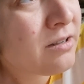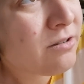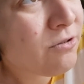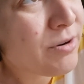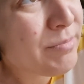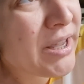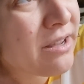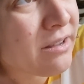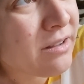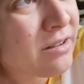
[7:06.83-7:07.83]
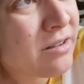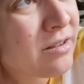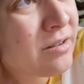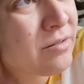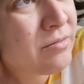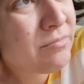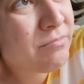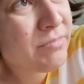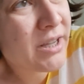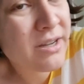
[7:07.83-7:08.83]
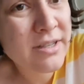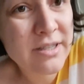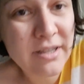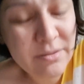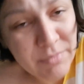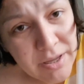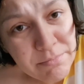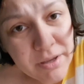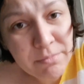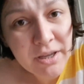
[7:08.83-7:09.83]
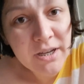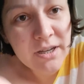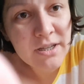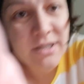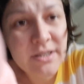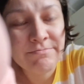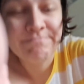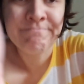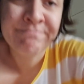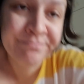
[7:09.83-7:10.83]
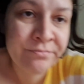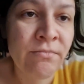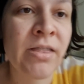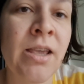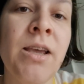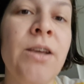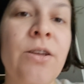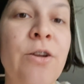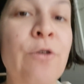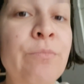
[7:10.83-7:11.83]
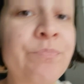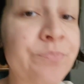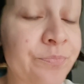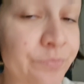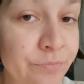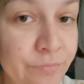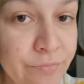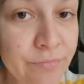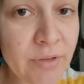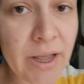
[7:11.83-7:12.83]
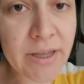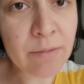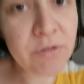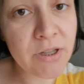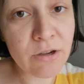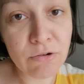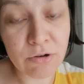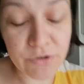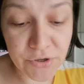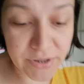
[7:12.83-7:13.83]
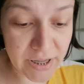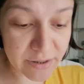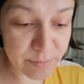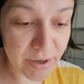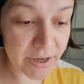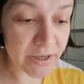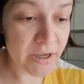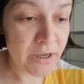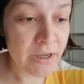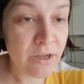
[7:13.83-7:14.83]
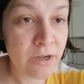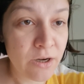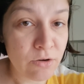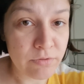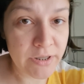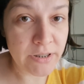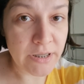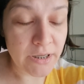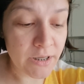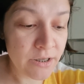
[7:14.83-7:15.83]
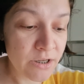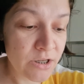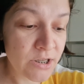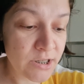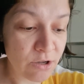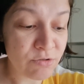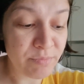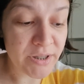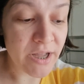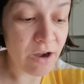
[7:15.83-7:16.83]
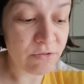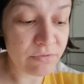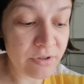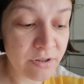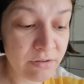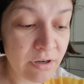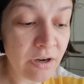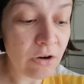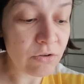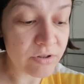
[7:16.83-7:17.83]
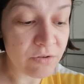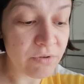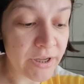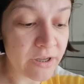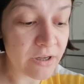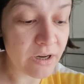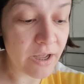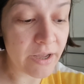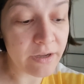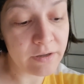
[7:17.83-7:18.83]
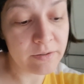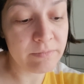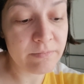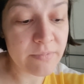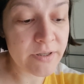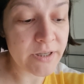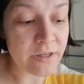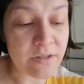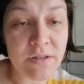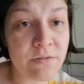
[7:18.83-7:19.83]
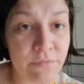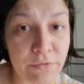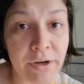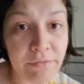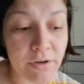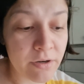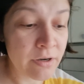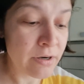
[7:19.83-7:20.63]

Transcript: Or me. Because it might be because, you know, I came to the conclusion that my OCD slowed me down along the way, like, since forever.